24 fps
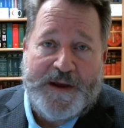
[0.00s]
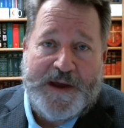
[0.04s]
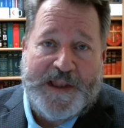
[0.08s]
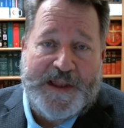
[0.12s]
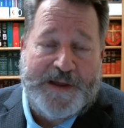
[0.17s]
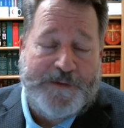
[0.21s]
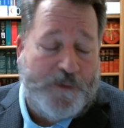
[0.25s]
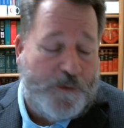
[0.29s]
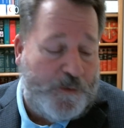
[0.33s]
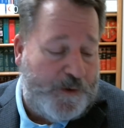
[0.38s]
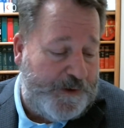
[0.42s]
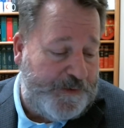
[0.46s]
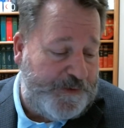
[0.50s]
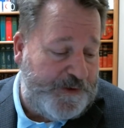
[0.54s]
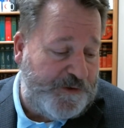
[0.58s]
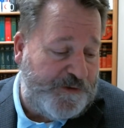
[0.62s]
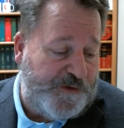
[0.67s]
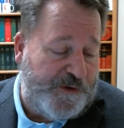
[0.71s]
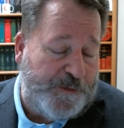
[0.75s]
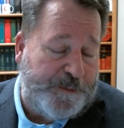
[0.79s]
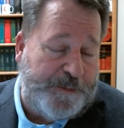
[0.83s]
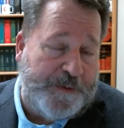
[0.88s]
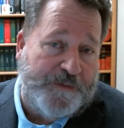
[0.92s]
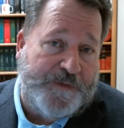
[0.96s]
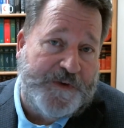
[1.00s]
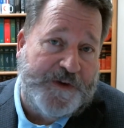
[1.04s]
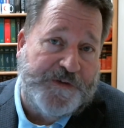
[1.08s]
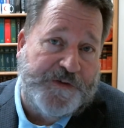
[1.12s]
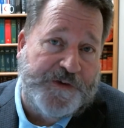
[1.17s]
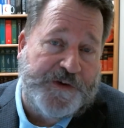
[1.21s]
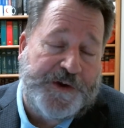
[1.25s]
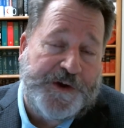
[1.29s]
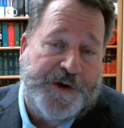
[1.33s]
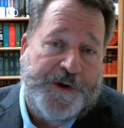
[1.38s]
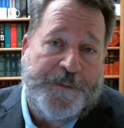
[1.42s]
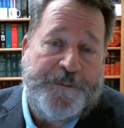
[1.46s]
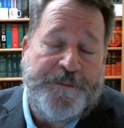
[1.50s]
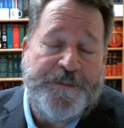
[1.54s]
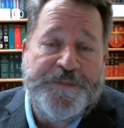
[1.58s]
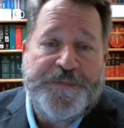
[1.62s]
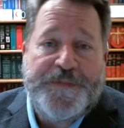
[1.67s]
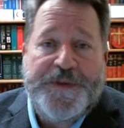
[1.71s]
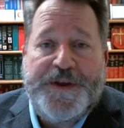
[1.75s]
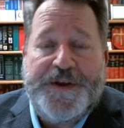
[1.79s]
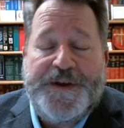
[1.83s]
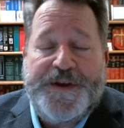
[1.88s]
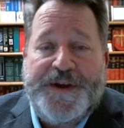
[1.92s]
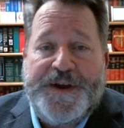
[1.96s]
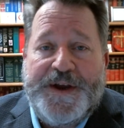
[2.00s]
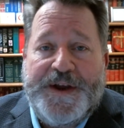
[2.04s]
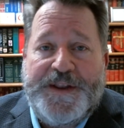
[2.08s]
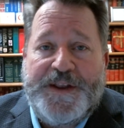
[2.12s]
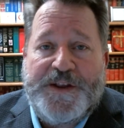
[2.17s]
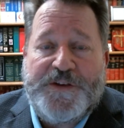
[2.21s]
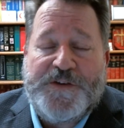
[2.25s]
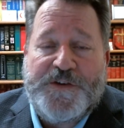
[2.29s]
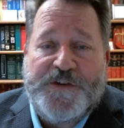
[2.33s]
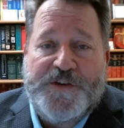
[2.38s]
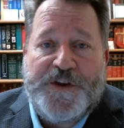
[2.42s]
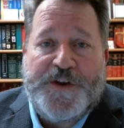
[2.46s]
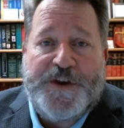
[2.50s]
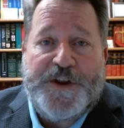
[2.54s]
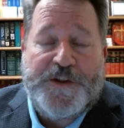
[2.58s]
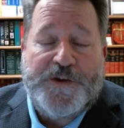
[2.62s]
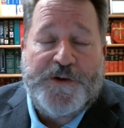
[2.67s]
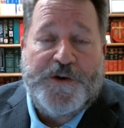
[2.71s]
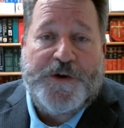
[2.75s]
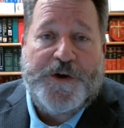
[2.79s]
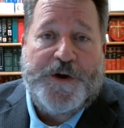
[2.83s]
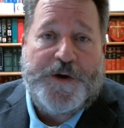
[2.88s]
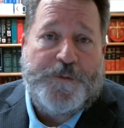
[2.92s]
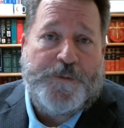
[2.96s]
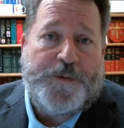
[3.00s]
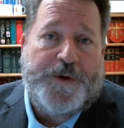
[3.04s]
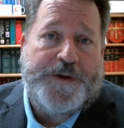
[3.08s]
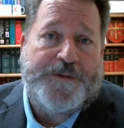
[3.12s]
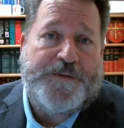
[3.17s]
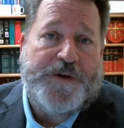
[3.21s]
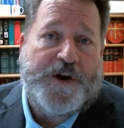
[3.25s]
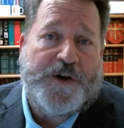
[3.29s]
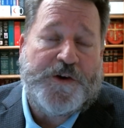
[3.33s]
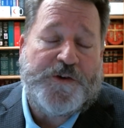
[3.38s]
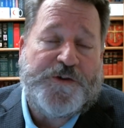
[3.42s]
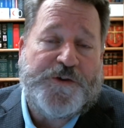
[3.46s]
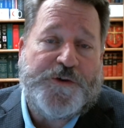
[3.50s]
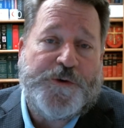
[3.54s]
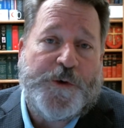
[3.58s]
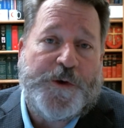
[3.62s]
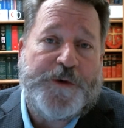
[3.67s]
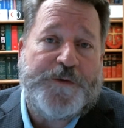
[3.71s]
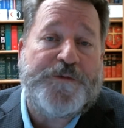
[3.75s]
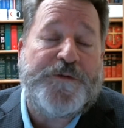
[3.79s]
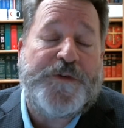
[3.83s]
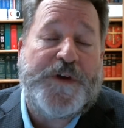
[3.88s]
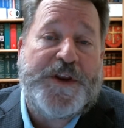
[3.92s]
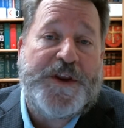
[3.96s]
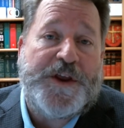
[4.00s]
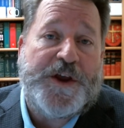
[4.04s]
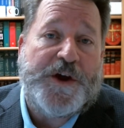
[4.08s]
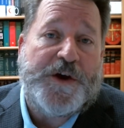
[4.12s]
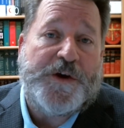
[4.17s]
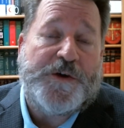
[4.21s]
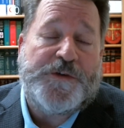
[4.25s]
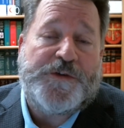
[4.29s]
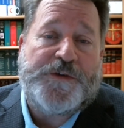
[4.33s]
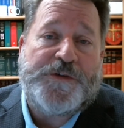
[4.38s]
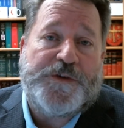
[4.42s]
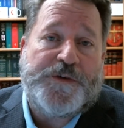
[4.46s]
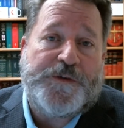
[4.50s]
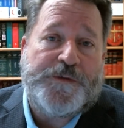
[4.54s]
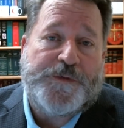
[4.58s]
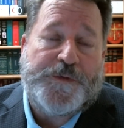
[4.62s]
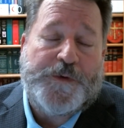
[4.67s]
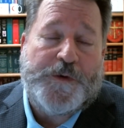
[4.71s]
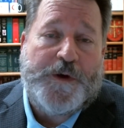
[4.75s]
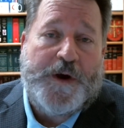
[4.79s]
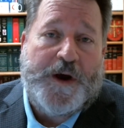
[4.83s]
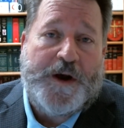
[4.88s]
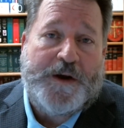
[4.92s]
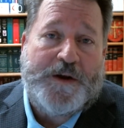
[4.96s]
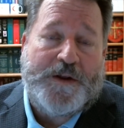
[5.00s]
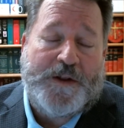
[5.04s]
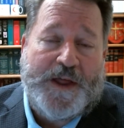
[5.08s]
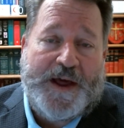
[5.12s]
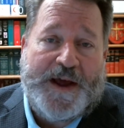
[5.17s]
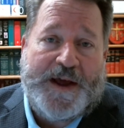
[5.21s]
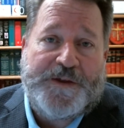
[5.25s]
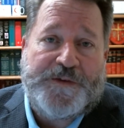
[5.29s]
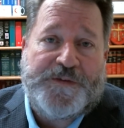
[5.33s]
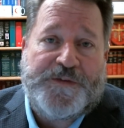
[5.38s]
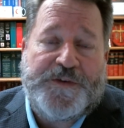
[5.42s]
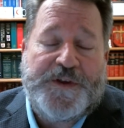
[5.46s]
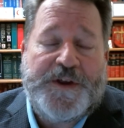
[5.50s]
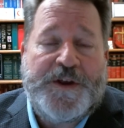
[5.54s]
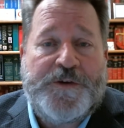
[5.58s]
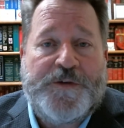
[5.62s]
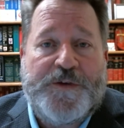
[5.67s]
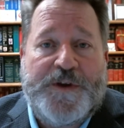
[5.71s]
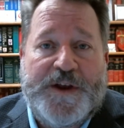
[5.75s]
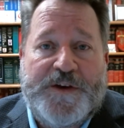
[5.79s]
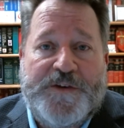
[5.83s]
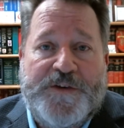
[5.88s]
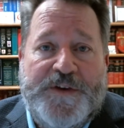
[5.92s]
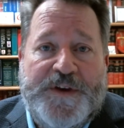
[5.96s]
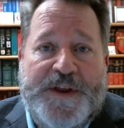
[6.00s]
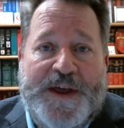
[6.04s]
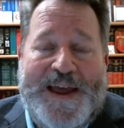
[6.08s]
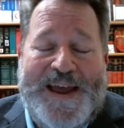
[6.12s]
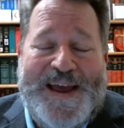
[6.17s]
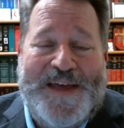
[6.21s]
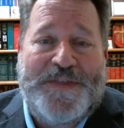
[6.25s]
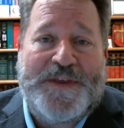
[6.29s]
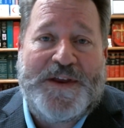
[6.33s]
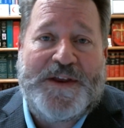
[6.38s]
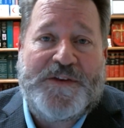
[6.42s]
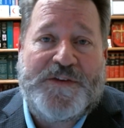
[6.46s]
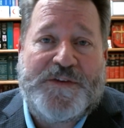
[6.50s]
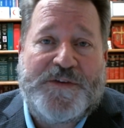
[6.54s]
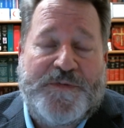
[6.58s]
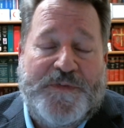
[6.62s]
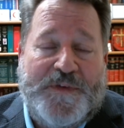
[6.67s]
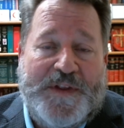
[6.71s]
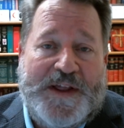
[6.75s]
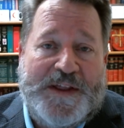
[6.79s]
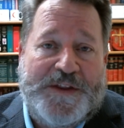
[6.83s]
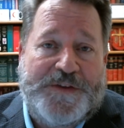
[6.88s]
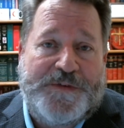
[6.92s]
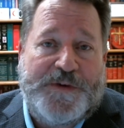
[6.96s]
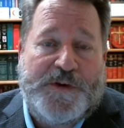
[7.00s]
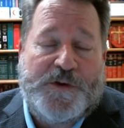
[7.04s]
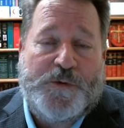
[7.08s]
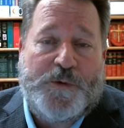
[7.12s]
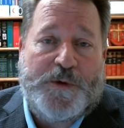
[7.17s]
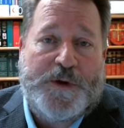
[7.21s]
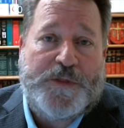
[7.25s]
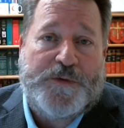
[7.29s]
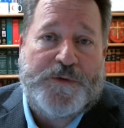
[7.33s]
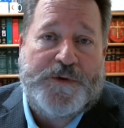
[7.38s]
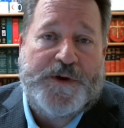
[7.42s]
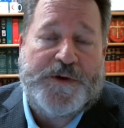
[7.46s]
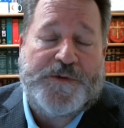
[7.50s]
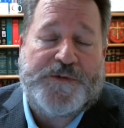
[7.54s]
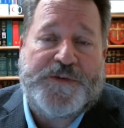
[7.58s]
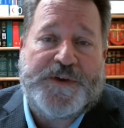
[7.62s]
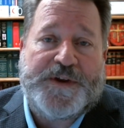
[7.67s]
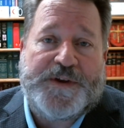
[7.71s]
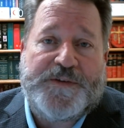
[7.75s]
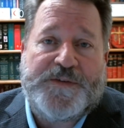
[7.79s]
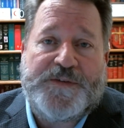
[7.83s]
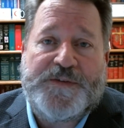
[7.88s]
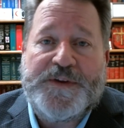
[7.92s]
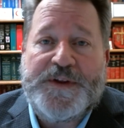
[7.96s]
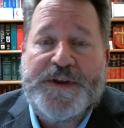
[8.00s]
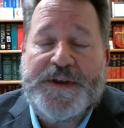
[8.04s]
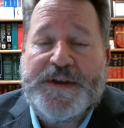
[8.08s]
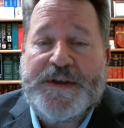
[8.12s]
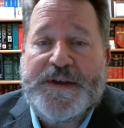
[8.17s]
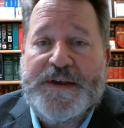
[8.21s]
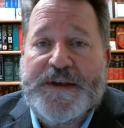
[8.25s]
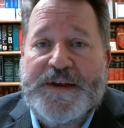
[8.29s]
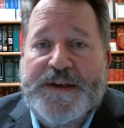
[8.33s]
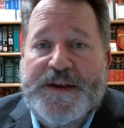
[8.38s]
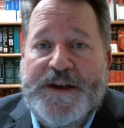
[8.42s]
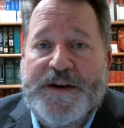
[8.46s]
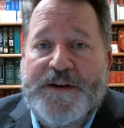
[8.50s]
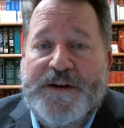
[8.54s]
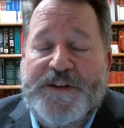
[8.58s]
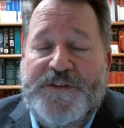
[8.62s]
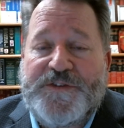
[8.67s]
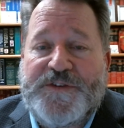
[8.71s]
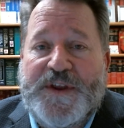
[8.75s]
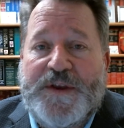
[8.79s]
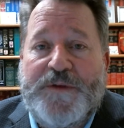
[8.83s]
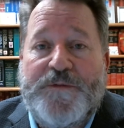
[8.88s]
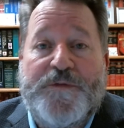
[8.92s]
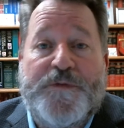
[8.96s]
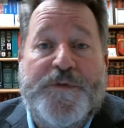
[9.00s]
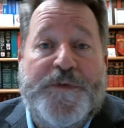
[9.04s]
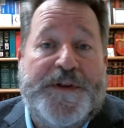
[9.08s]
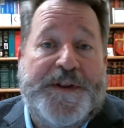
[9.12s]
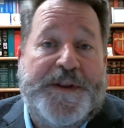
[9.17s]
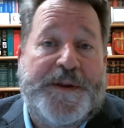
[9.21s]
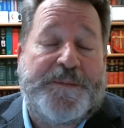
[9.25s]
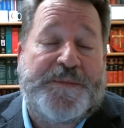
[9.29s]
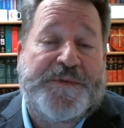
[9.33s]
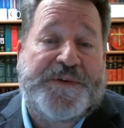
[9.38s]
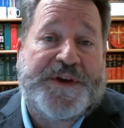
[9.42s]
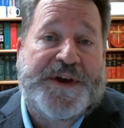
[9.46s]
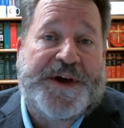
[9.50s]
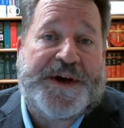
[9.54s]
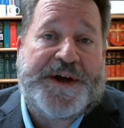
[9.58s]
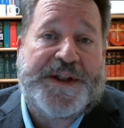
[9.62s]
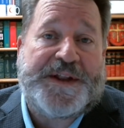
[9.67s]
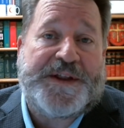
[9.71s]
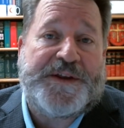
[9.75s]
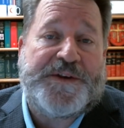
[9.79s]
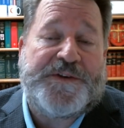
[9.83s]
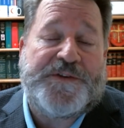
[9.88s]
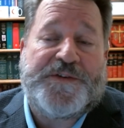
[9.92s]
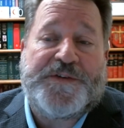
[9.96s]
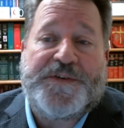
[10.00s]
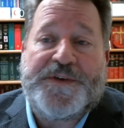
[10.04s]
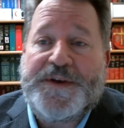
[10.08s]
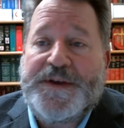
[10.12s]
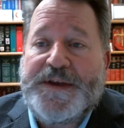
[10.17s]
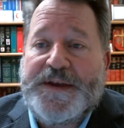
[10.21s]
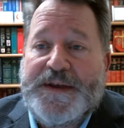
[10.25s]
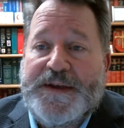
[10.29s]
Hello everyone, this is Professor Hill, and this is another one of our short videos for our class, Introduction to Ethics, Philosophy 2306, here at St. Philip's College.